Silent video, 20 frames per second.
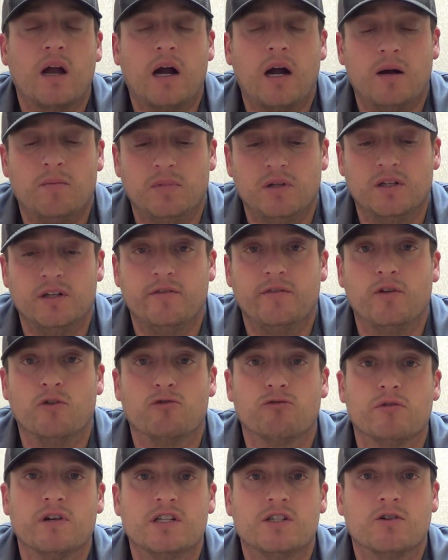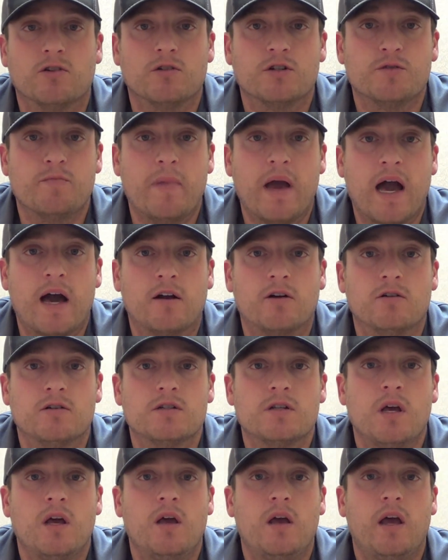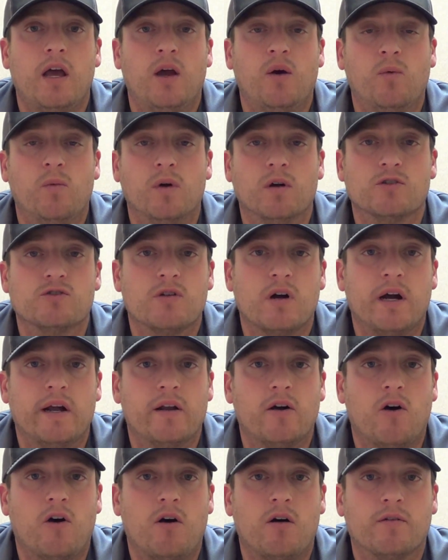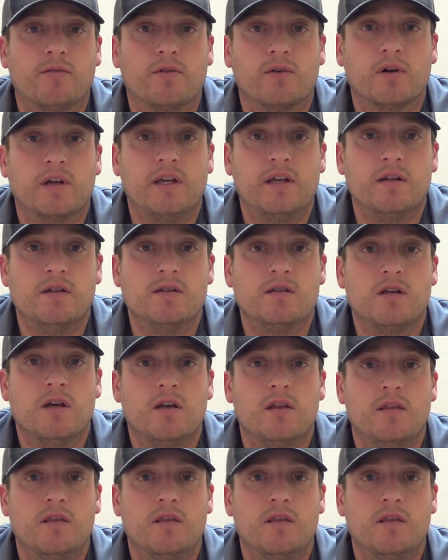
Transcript: I believe that research matters, and we're trying to offer kids